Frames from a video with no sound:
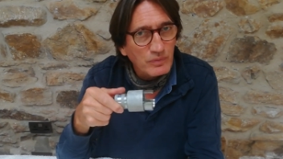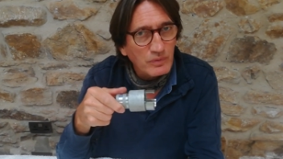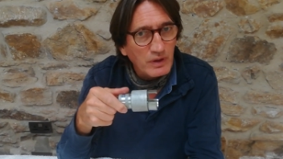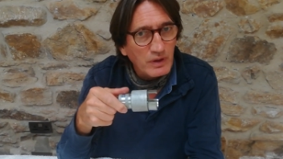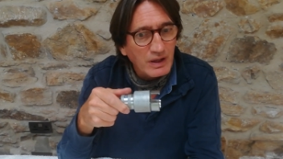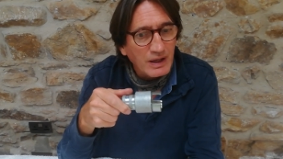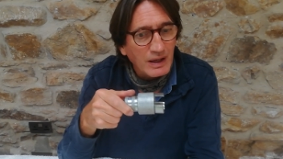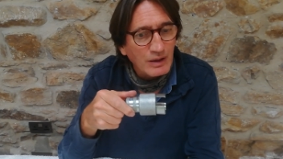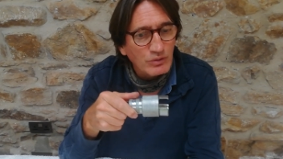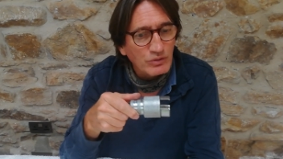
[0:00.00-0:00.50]

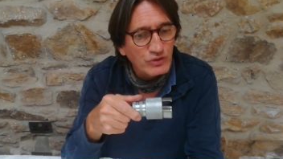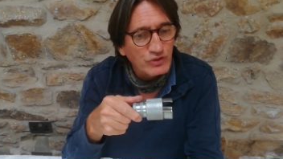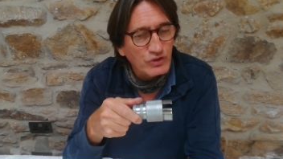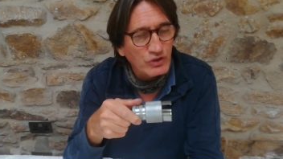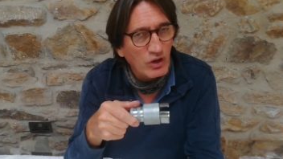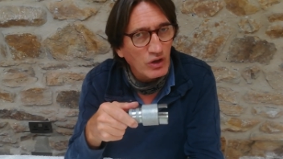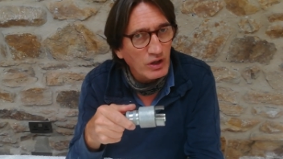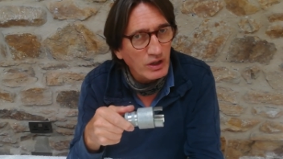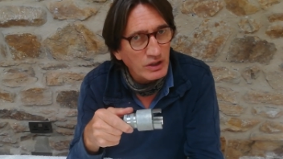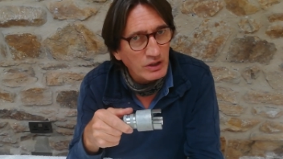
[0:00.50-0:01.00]
the
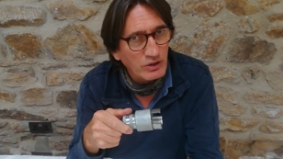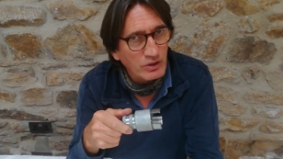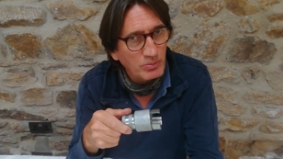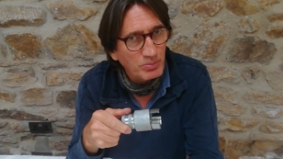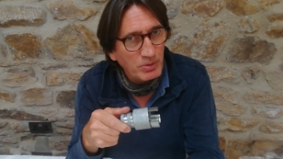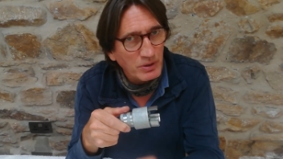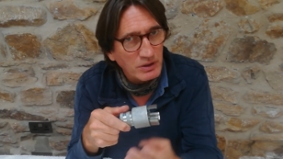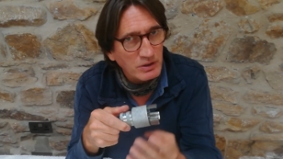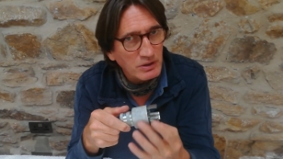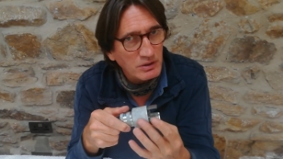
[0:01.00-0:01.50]
outside of the
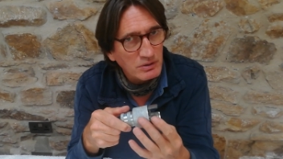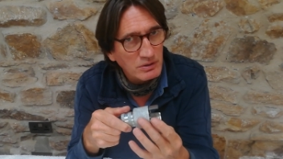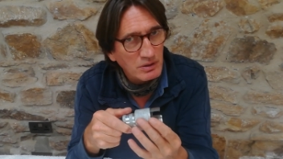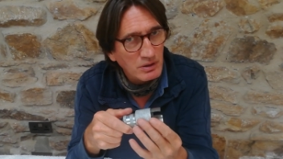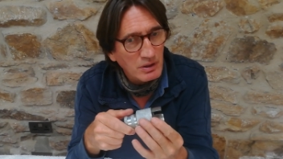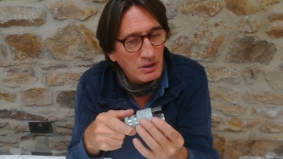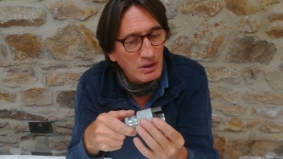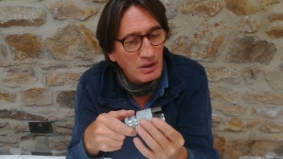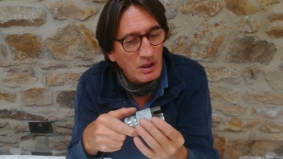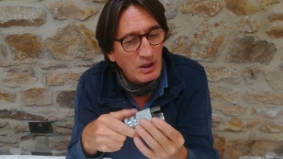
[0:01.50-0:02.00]
pinion,
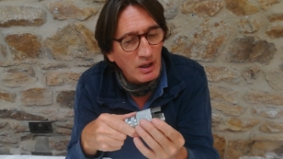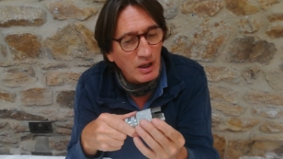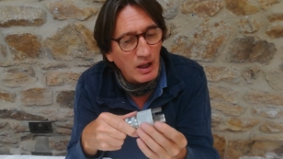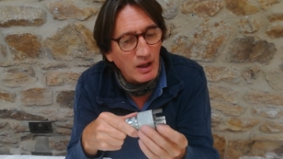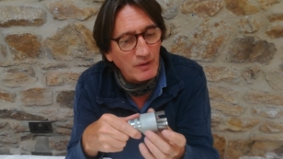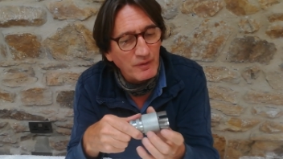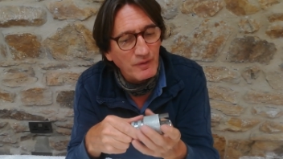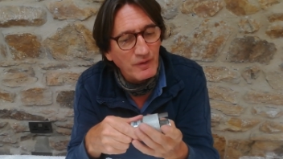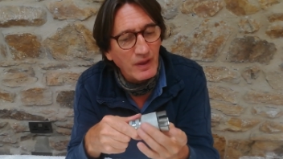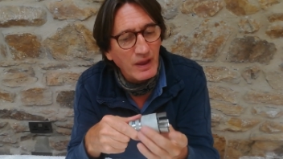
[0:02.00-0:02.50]

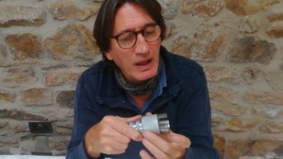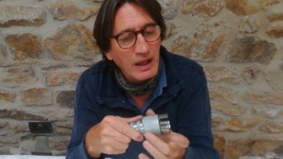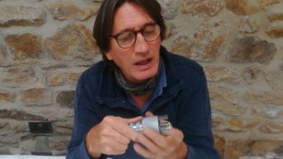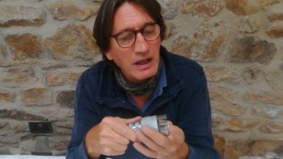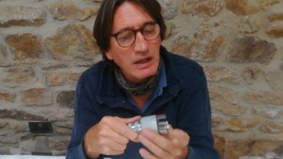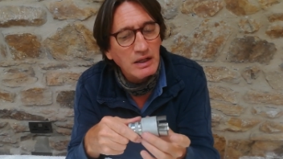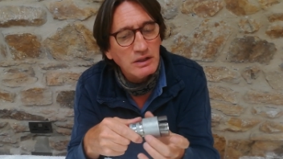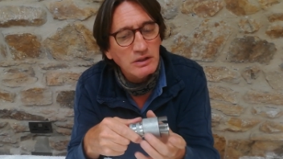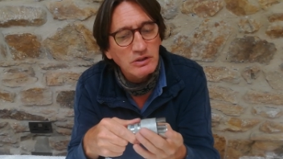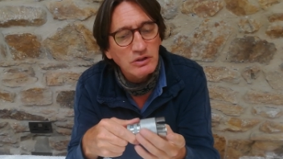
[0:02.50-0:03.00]
and
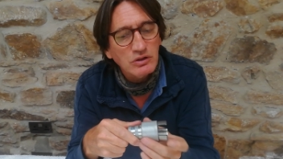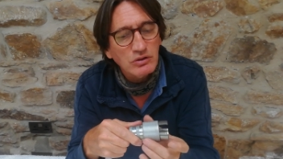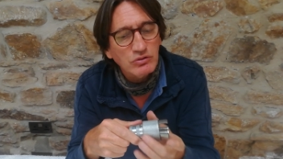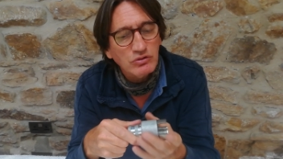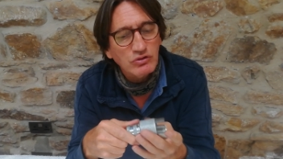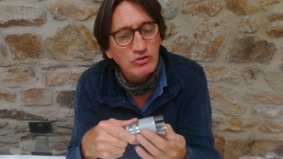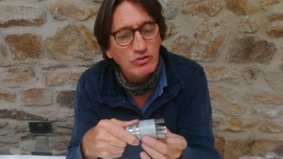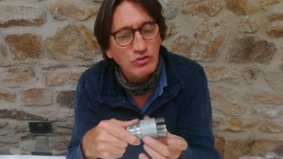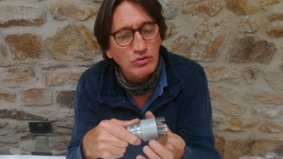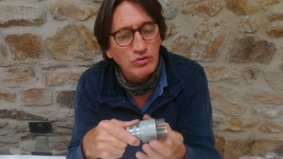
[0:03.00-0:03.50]
then you
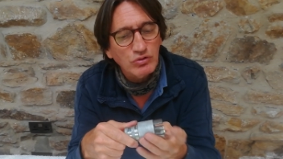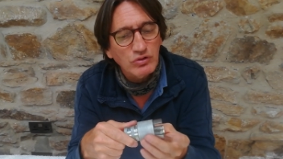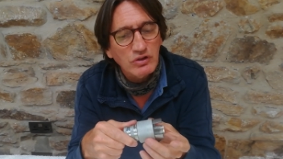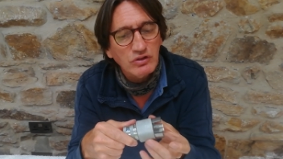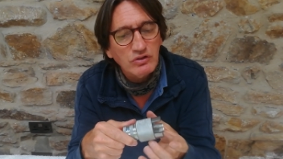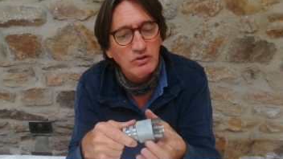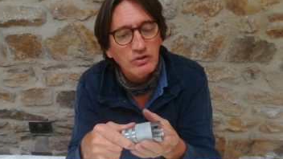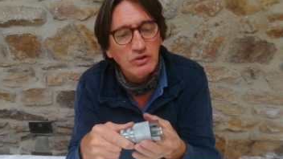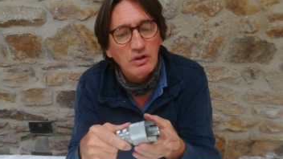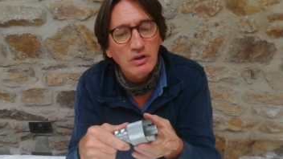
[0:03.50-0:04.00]
screw
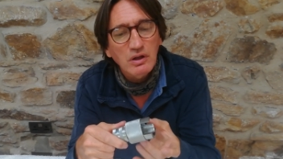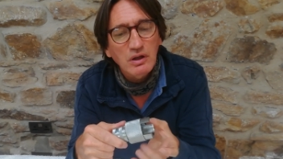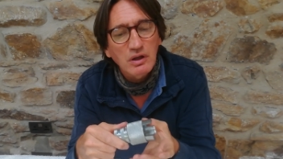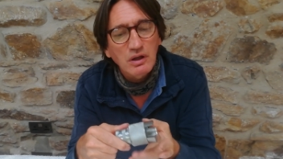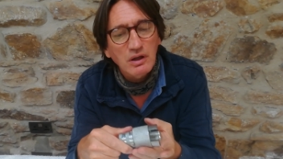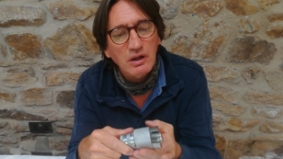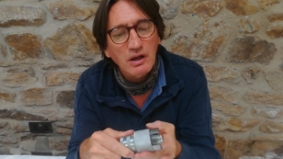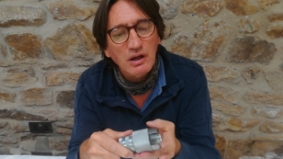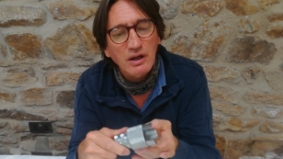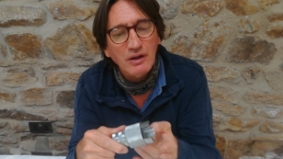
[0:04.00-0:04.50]
this
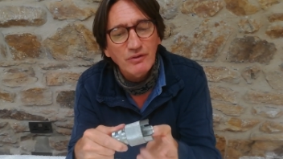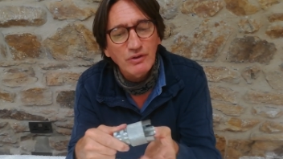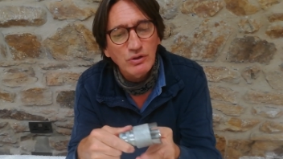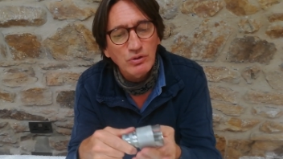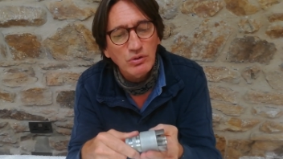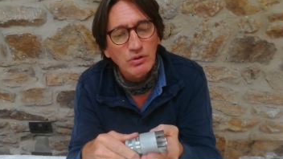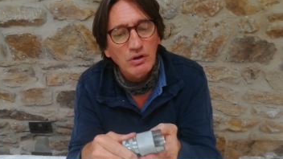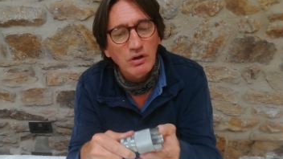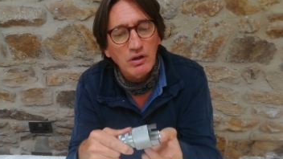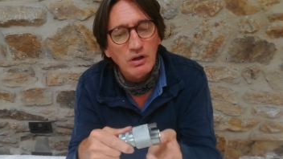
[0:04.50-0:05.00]
clever
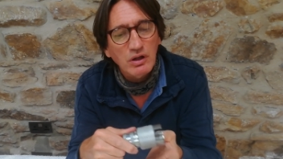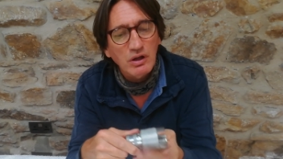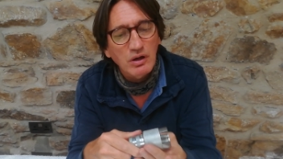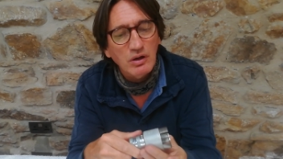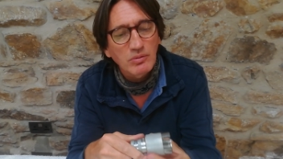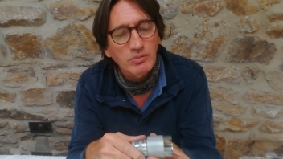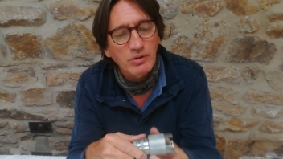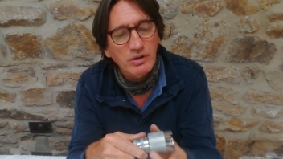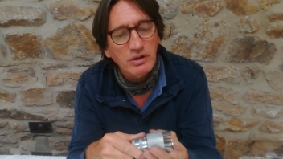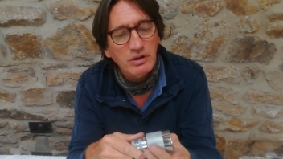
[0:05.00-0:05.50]
little collet
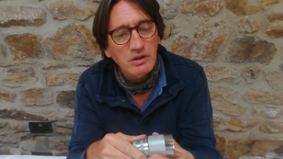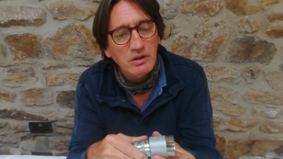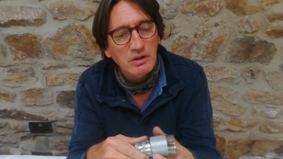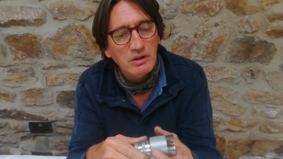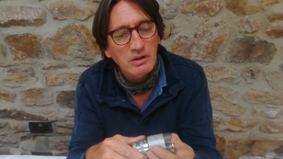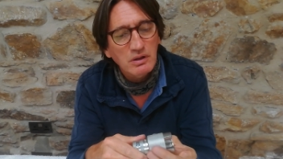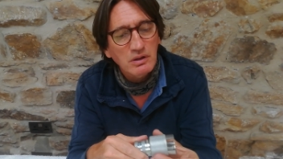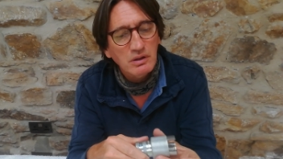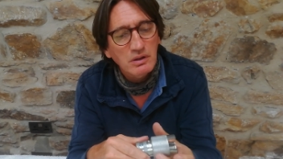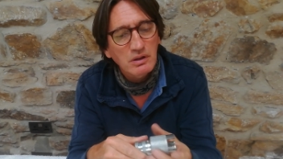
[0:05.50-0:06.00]
up
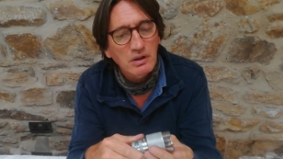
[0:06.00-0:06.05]
here,